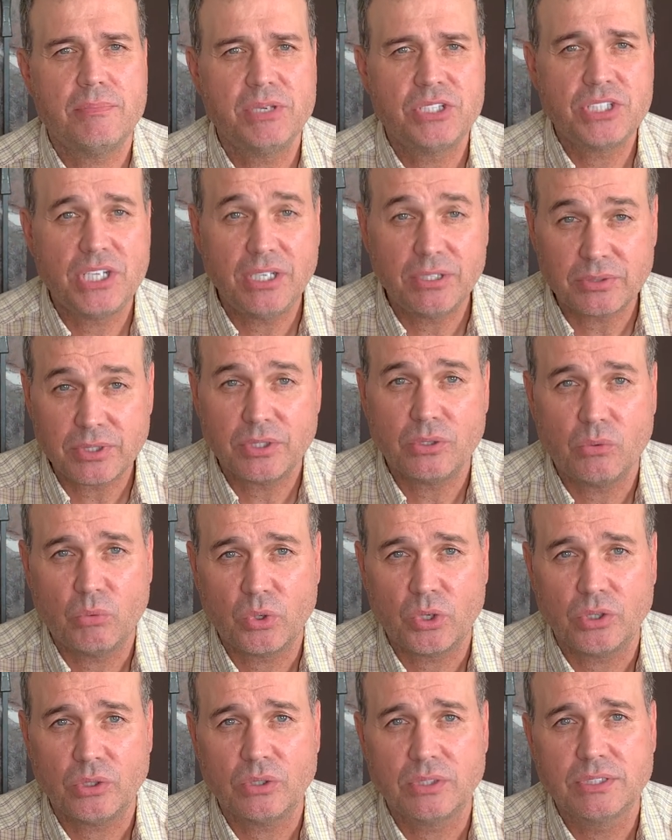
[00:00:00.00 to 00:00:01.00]
material
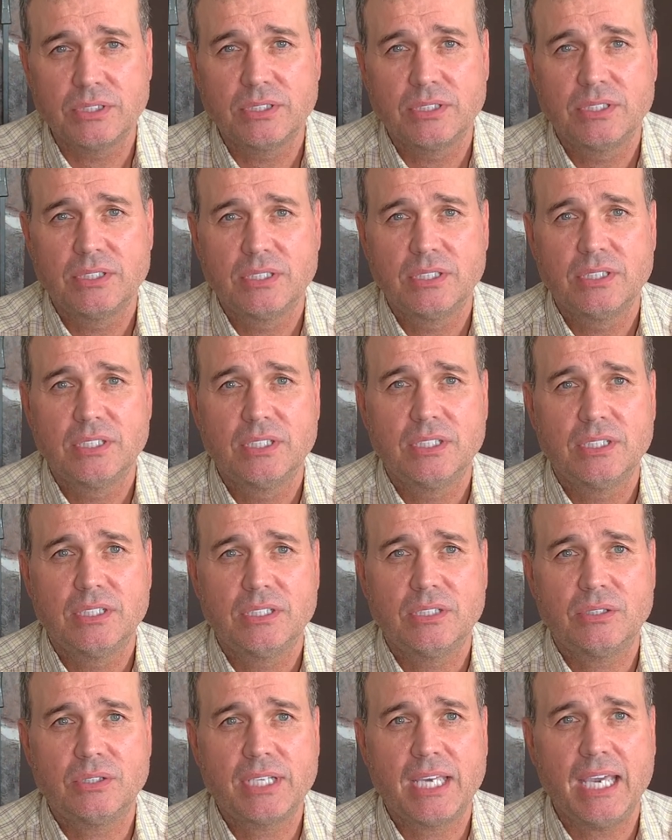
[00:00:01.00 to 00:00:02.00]
world,
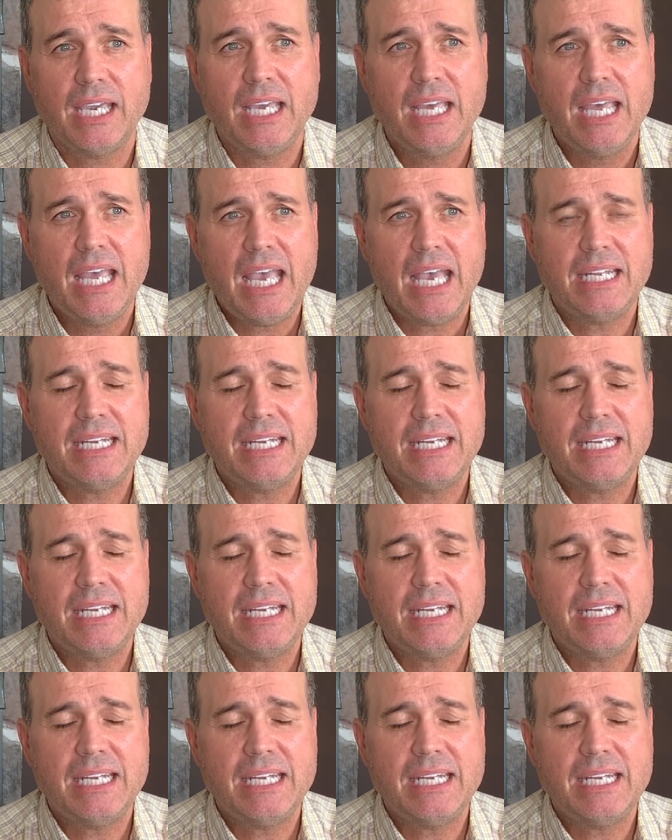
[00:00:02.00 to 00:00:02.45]
okay?